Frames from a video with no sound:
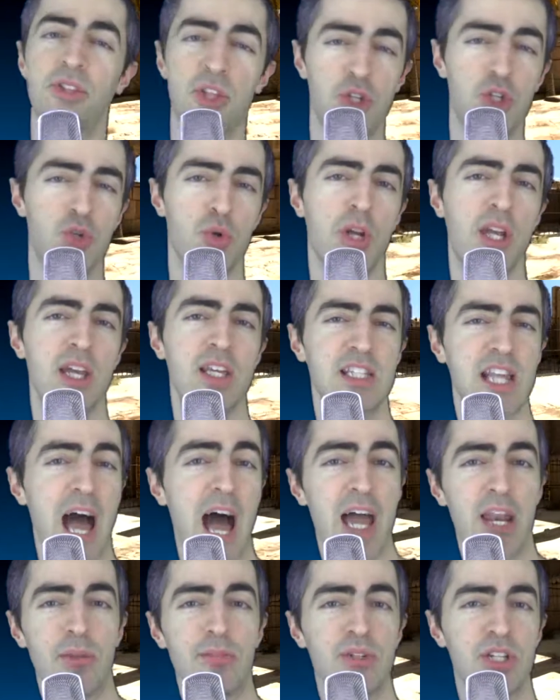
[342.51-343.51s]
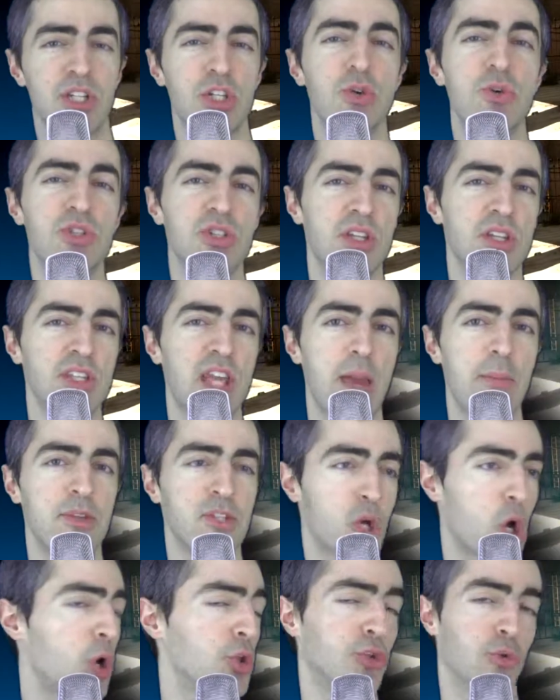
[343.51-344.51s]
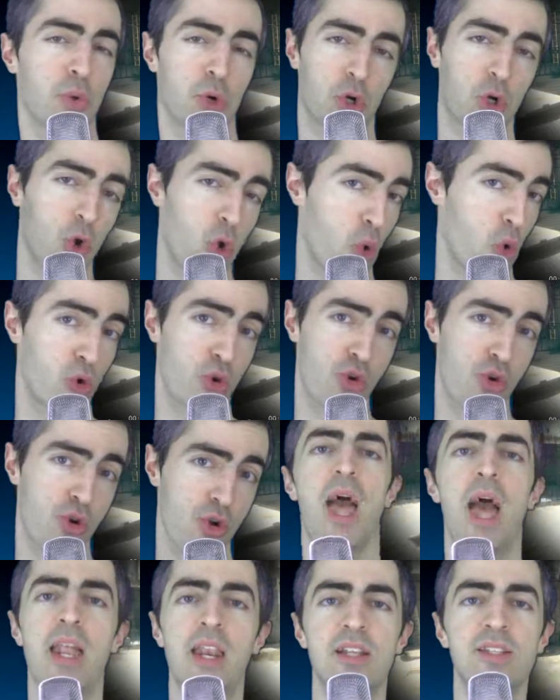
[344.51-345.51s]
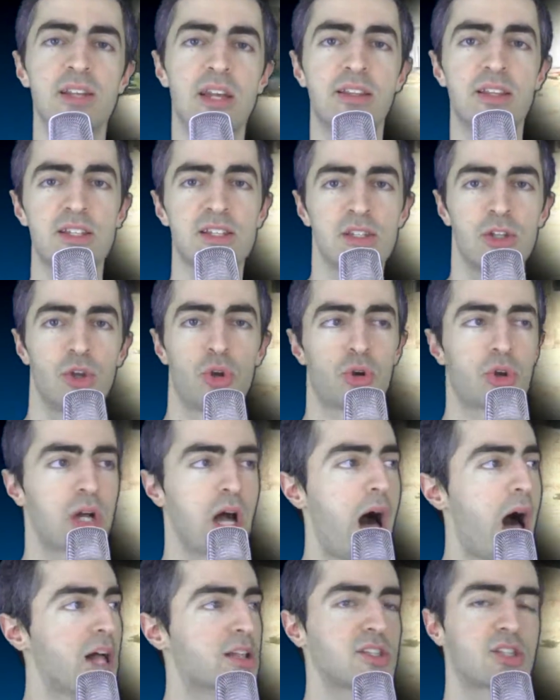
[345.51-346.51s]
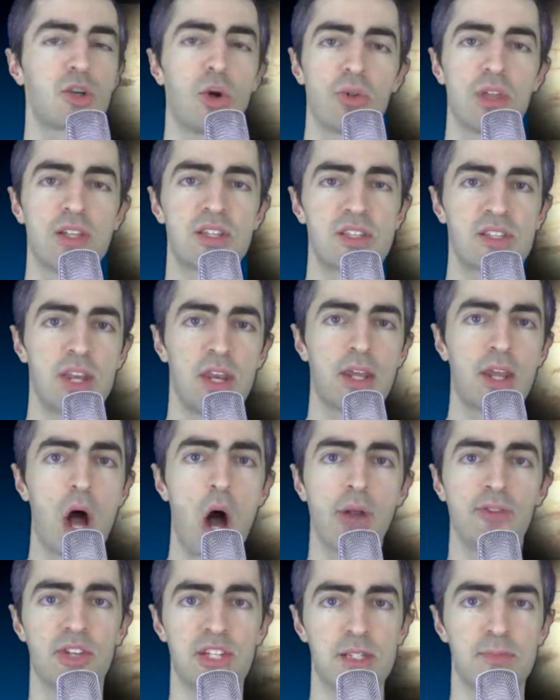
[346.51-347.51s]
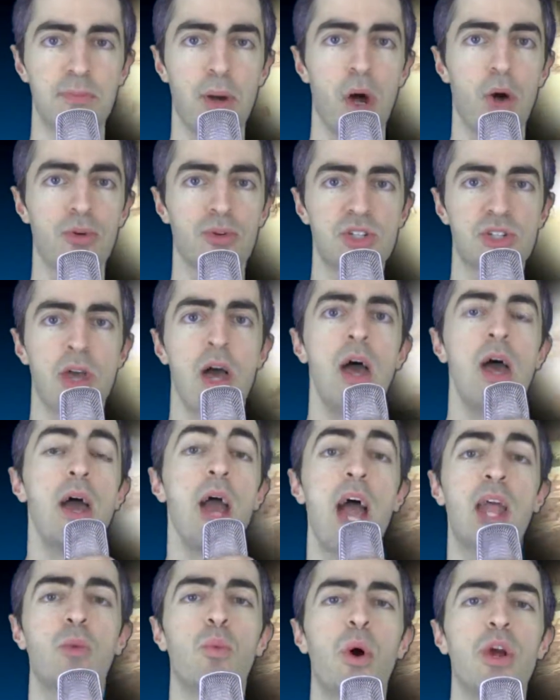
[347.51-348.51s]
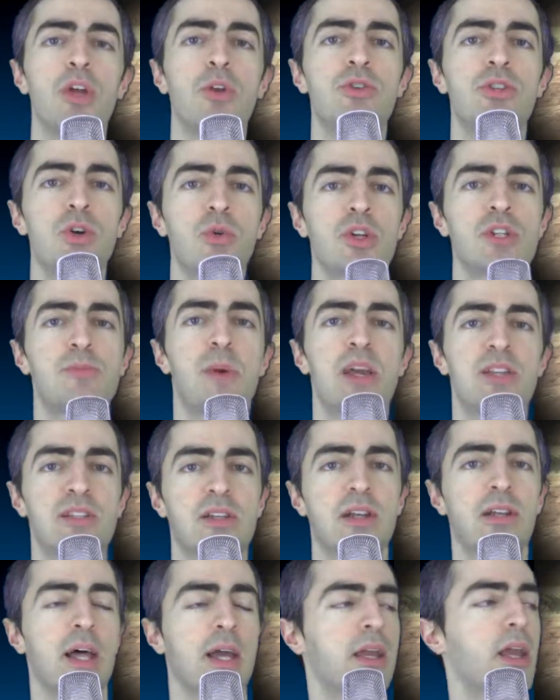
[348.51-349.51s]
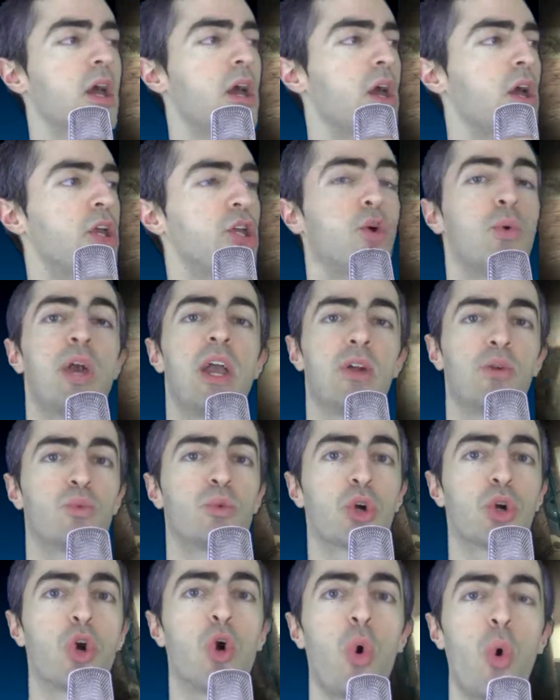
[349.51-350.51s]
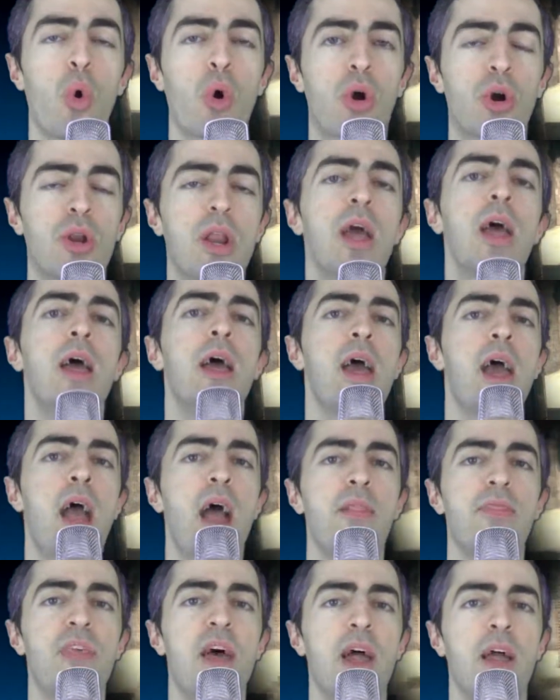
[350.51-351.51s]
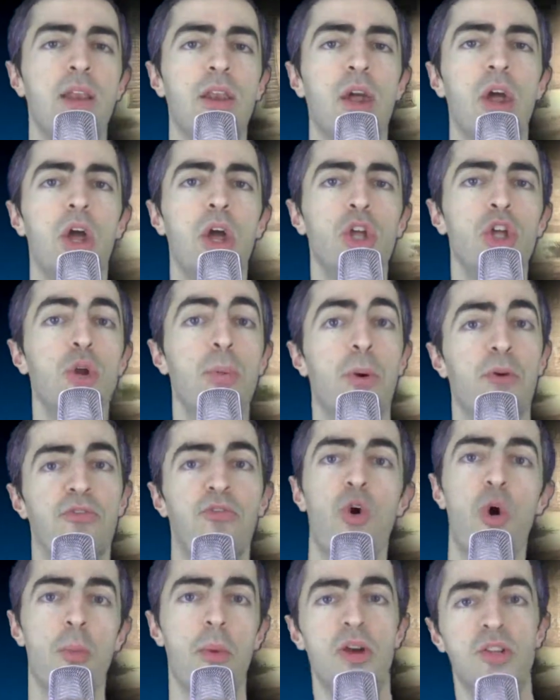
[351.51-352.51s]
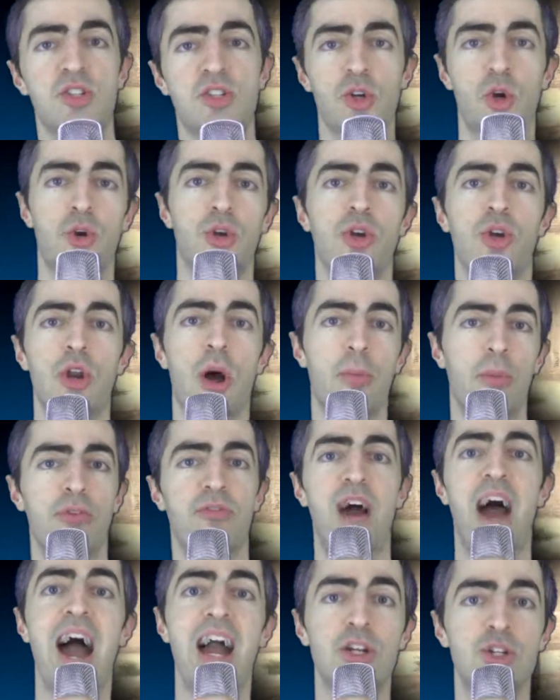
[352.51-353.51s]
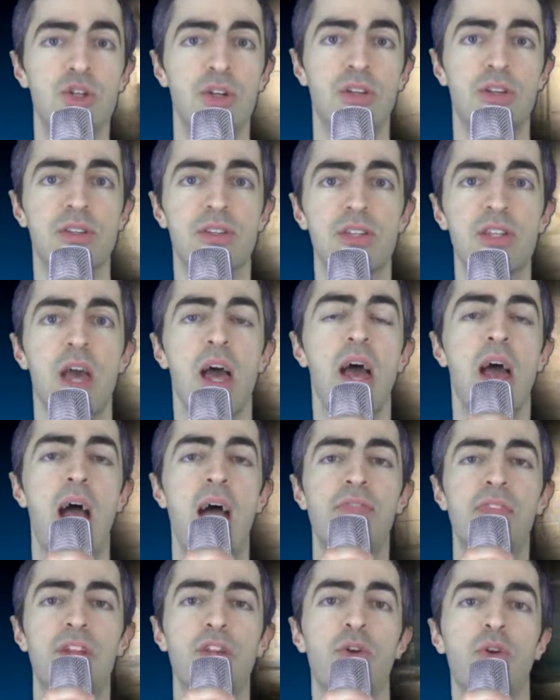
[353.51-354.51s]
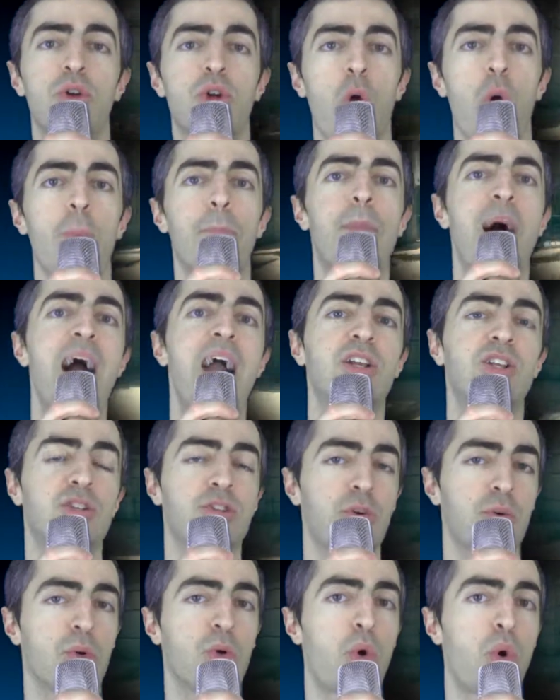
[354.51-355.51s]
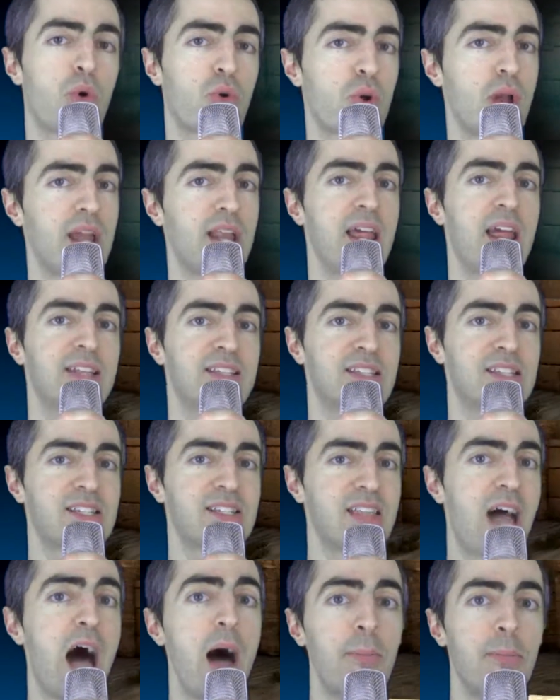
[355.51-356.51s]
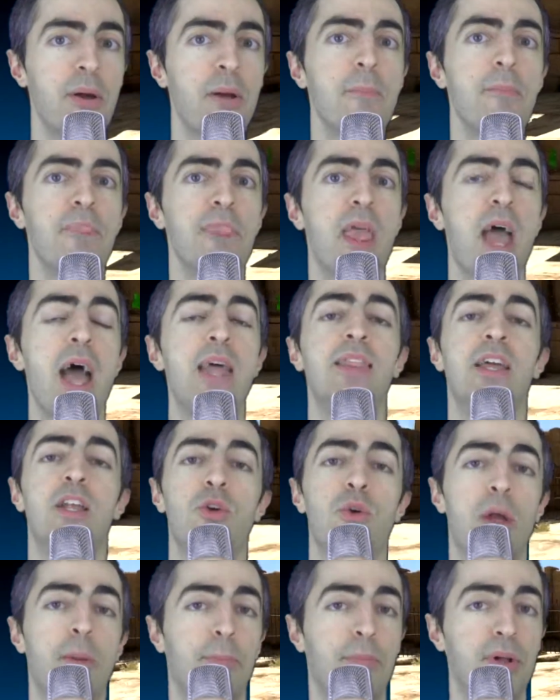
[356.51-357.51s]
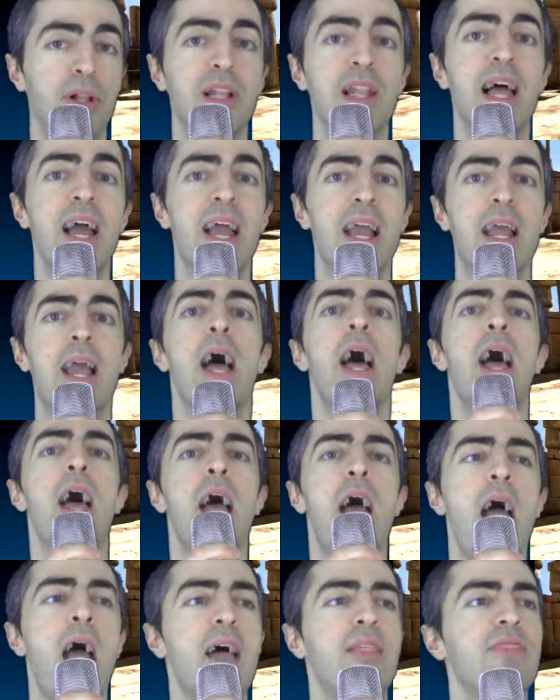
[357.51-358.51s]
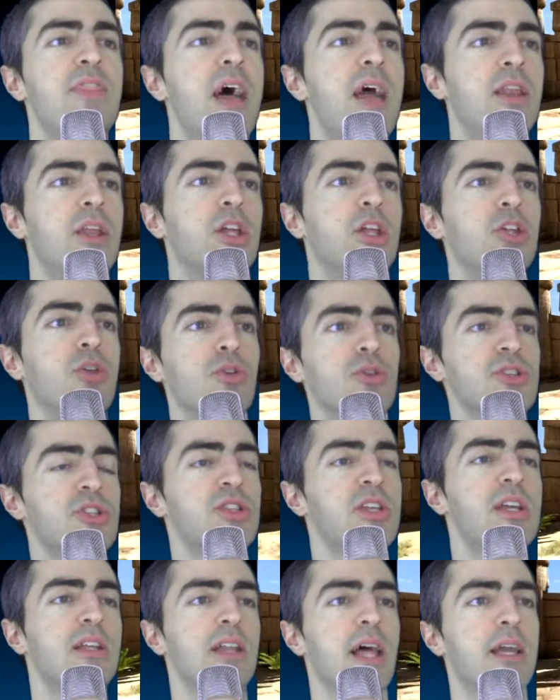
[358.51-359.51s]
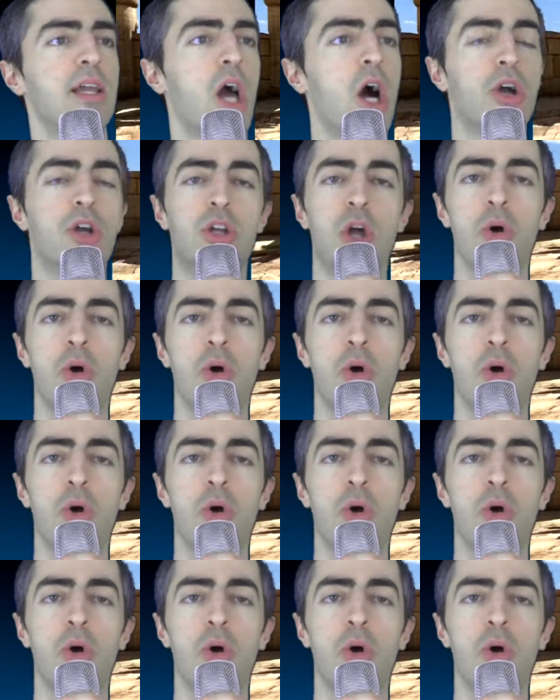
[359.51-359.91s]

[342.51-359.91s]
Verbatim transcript: But the trickiest item to use in this game is called the recorder. And it's like this little console that's sitting on this post. And what you do is basically like you hit record and then you perform a certain number of actions and then you go back to the recorder and hit stop and then you hit play and then you'll see like a